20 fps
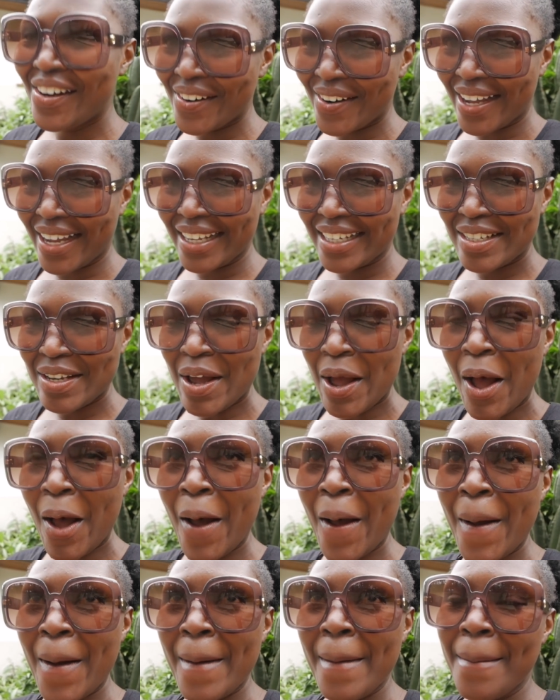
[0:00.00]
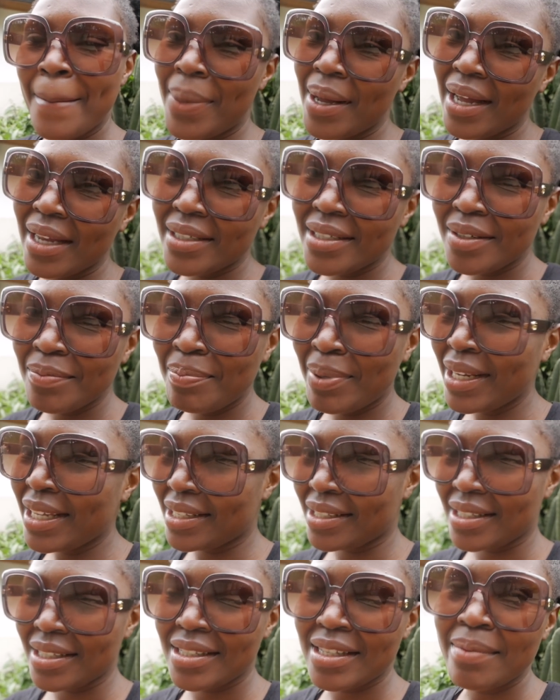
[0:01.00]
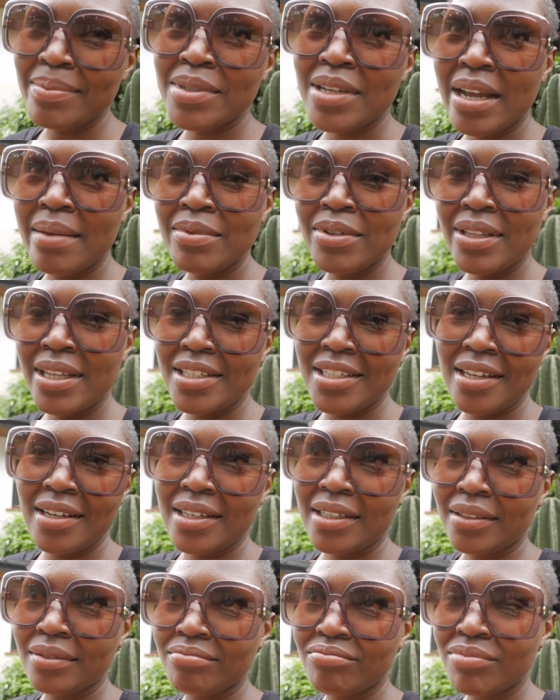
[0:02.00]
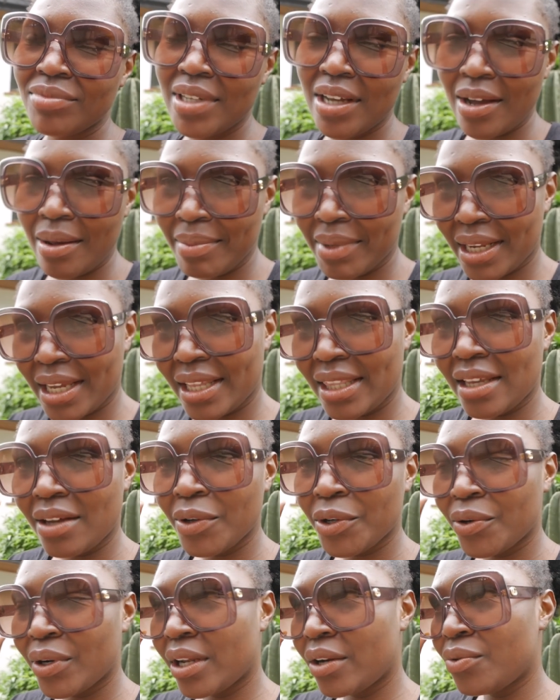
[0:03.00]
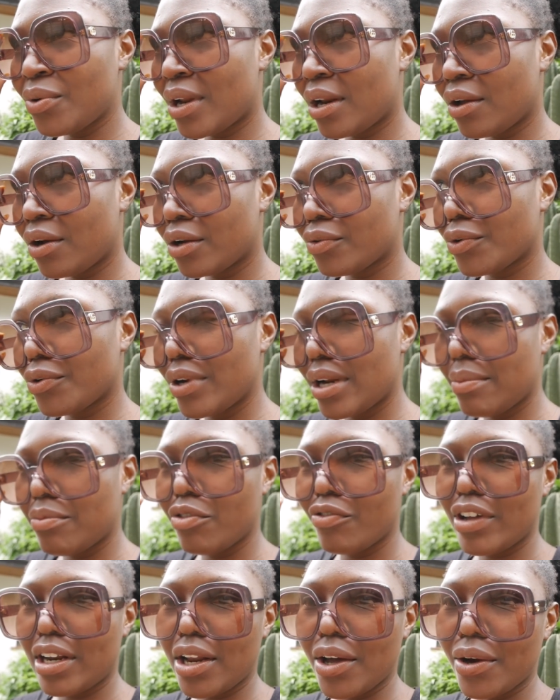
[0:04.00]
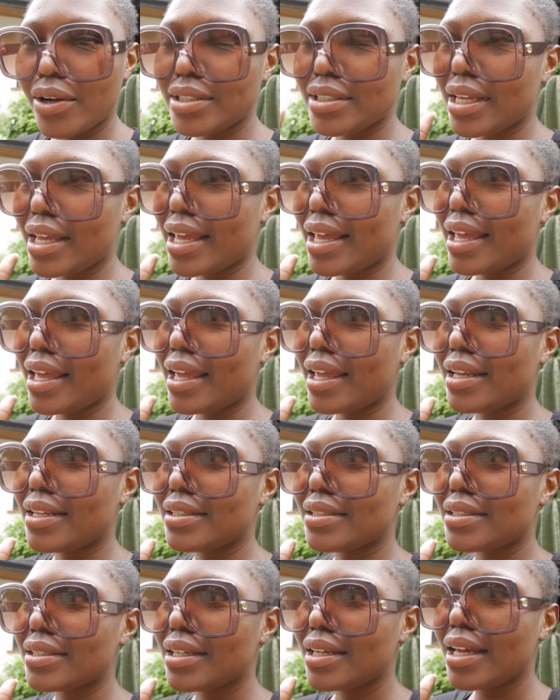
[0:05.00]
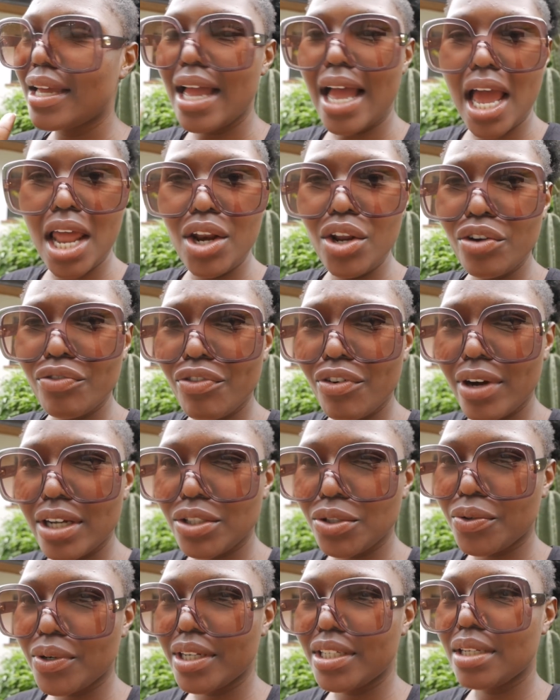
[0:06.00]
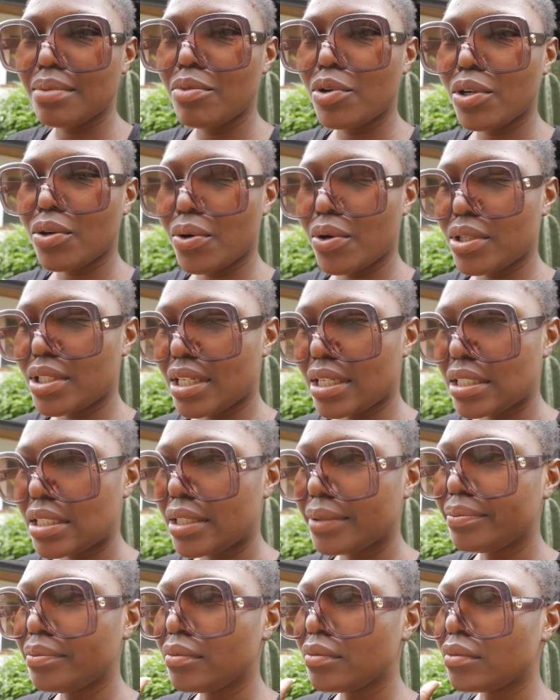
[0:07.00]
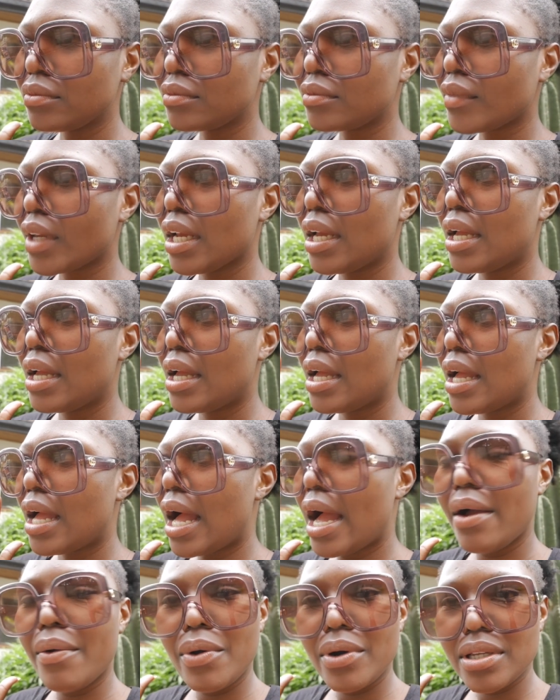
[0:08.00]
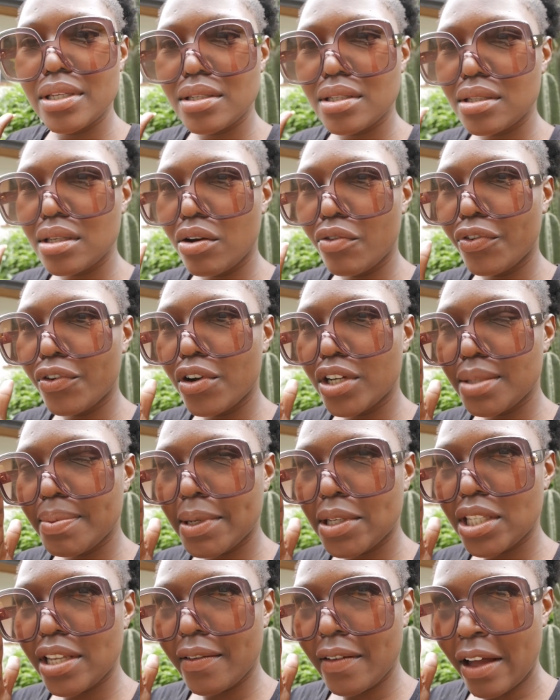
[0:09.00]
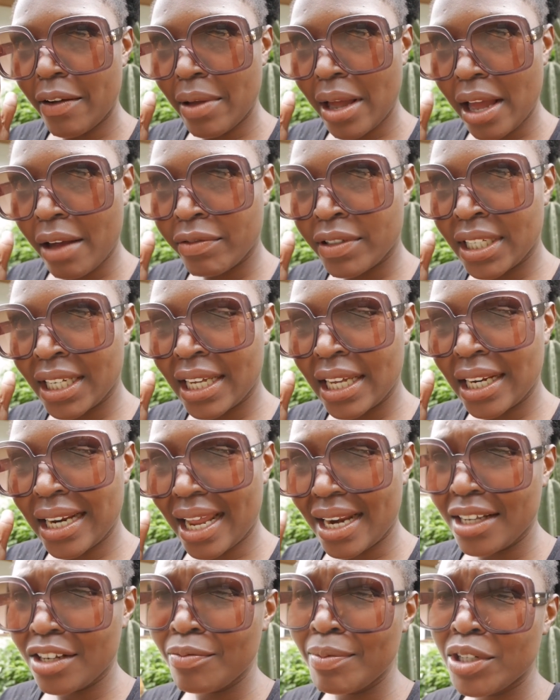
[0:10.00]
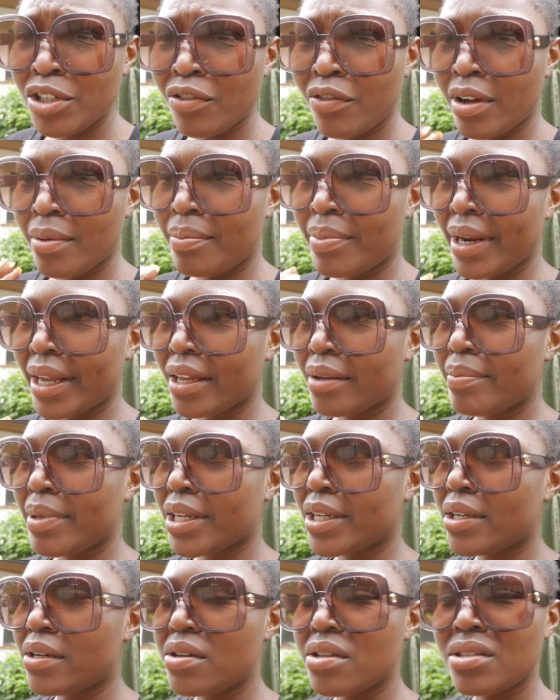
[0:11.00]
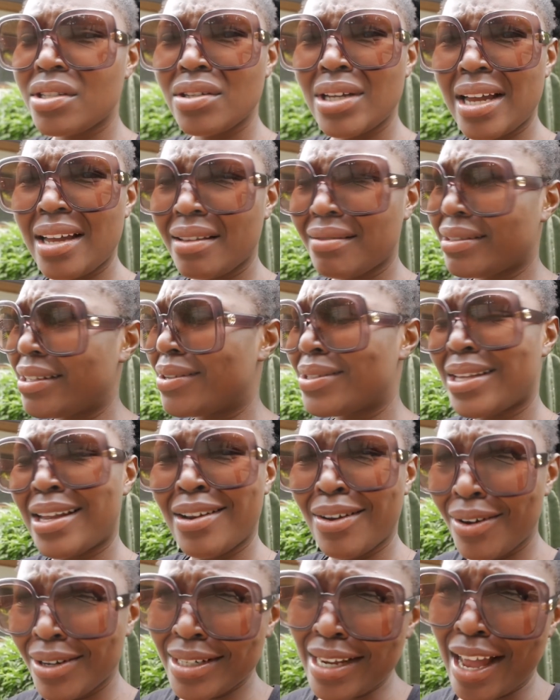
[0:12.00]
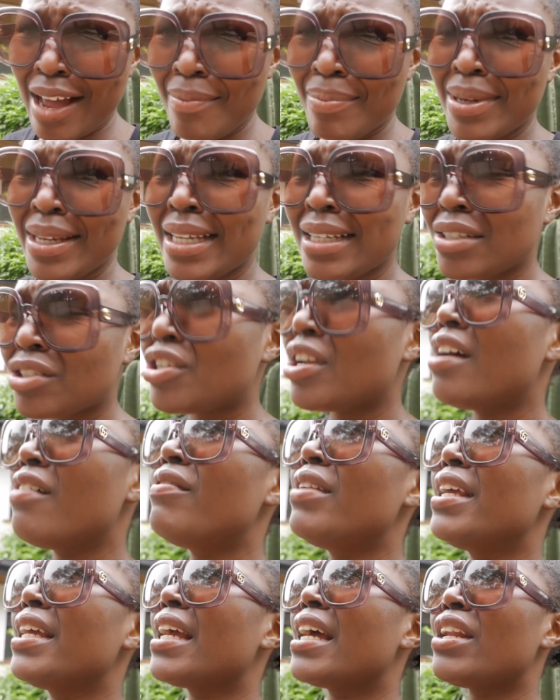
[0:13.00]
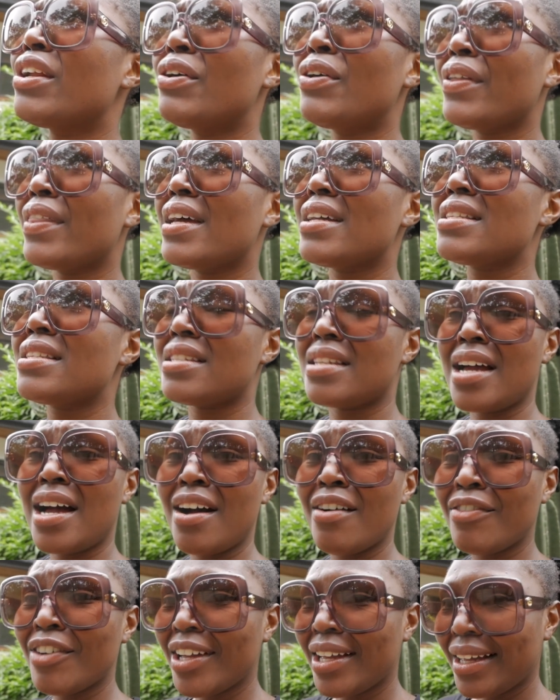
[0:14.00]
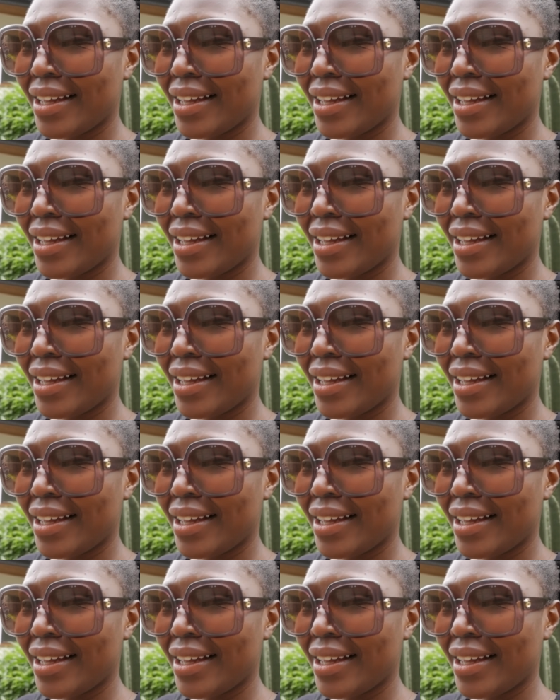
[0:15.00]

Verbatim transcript: all right uh, but please subscribe to the channel now i'm in kenya we're gonna do a lot we're gonna move a lot and i look forward to creating more content i was of course because I've, I've taken a little bit of a break because there was a lot happening traveling and all that stuff